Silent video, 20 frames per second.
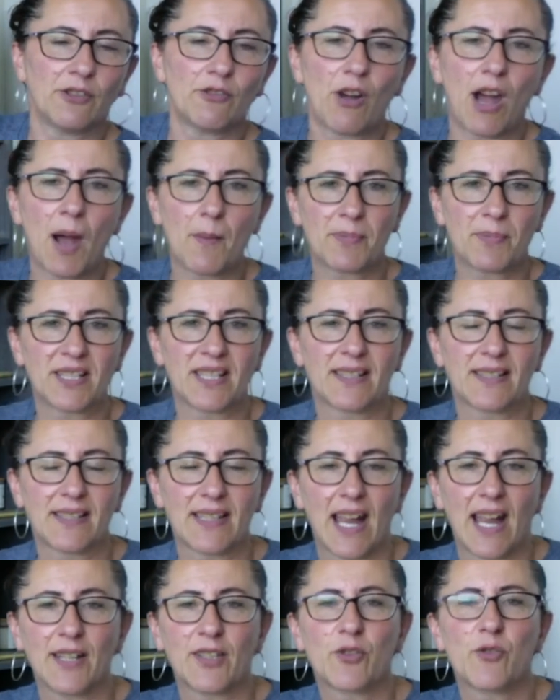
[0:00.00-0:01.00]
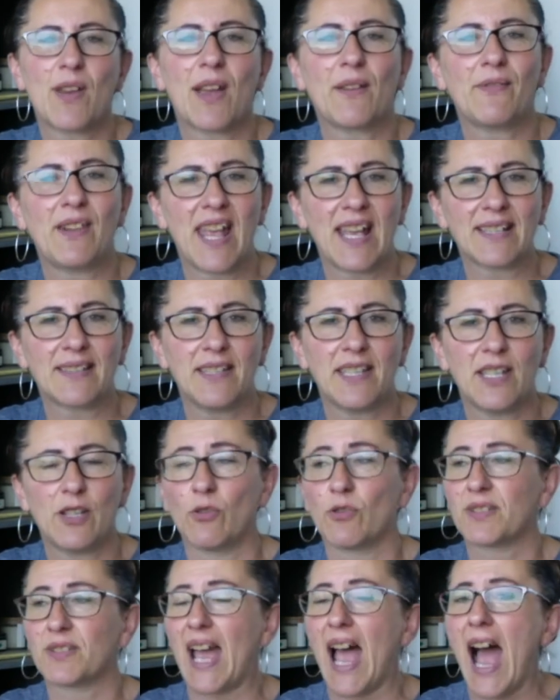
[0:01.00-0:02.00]
the opposite side, so you have less
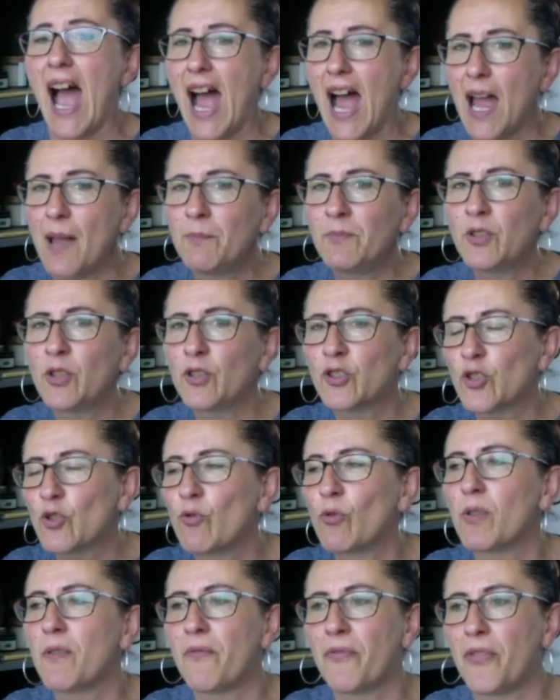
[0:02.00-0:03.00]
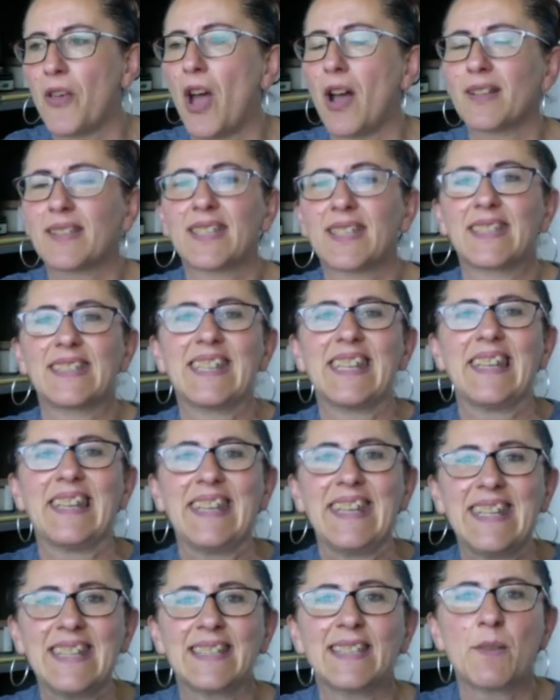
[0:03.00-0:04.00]
needles. I'm the school of thoughts that the
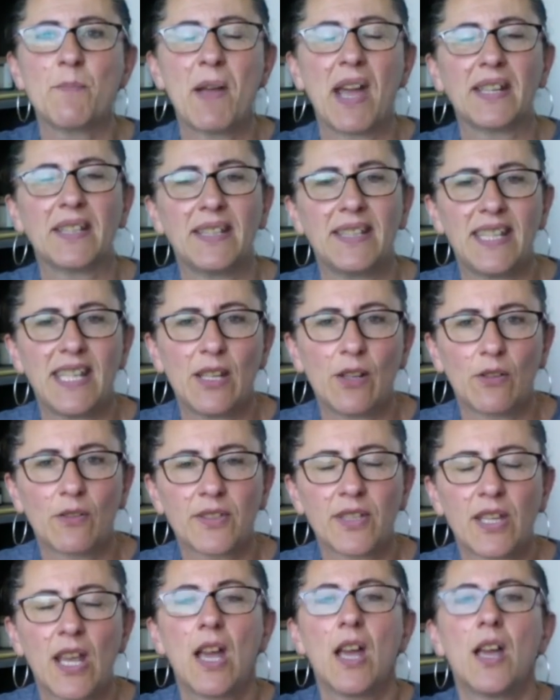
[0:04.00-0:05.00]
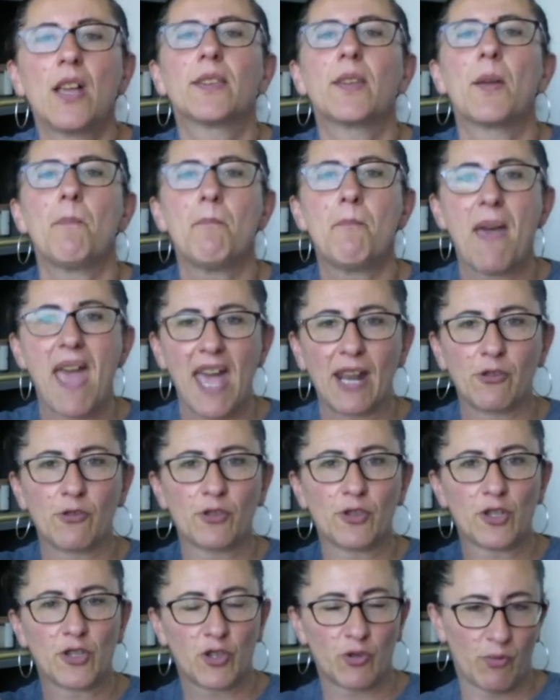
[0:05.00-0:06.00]
least amount of needles, the better
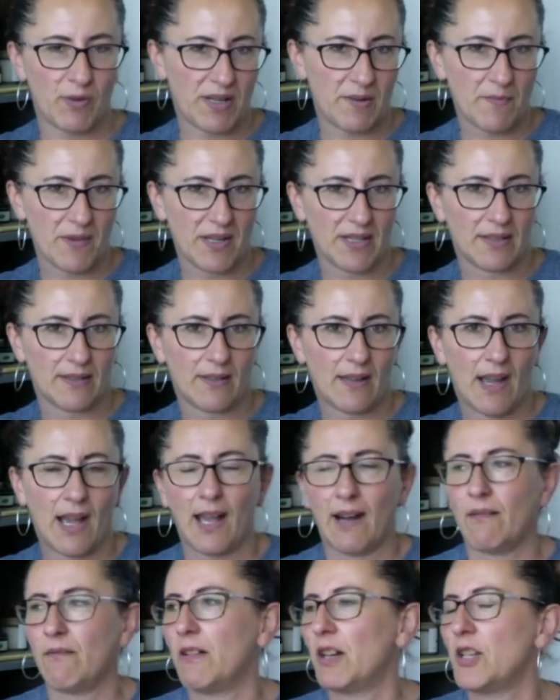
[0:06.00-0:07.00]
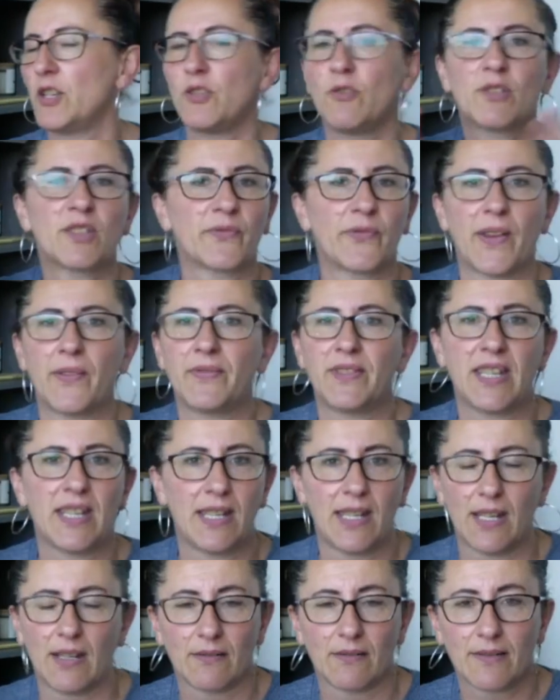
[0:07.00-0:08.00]
the treatment. I don't want to use 50
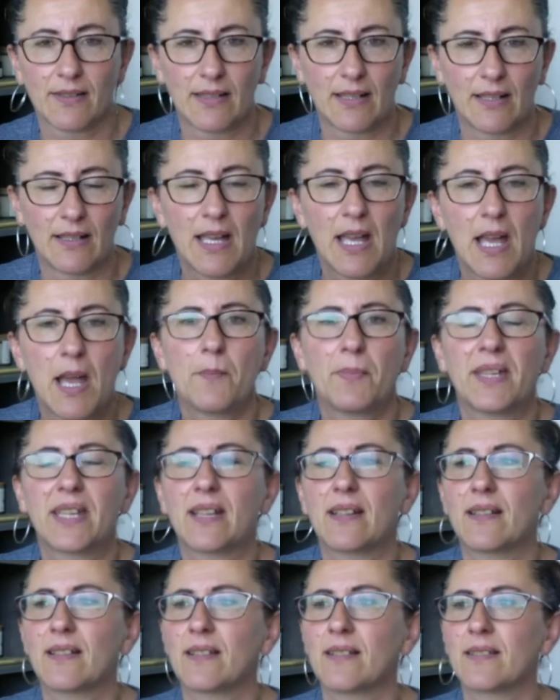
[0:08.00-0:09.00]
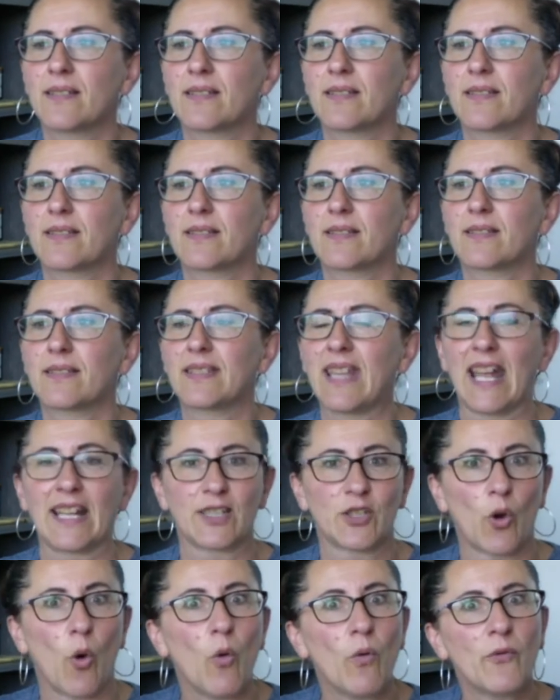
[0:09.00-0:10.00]
needles because
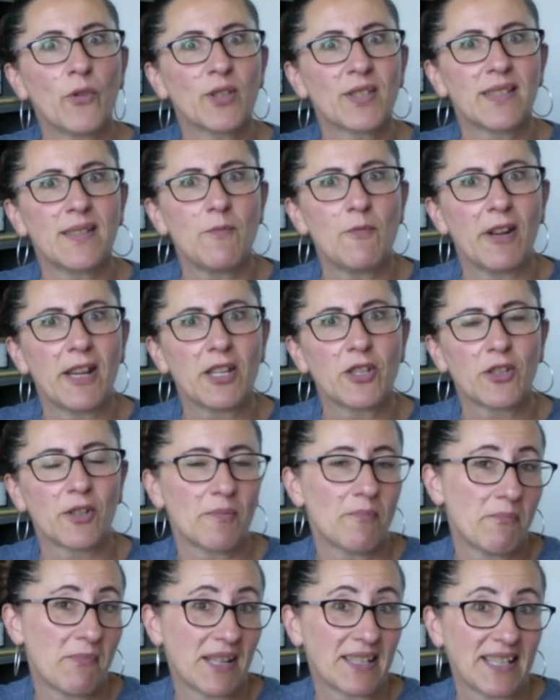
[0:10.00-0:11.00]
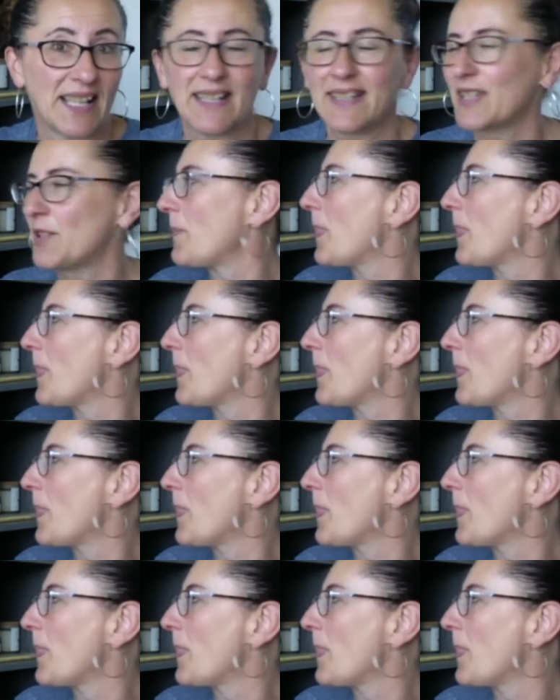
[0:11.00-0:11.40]
that's overstimulation. Make sense?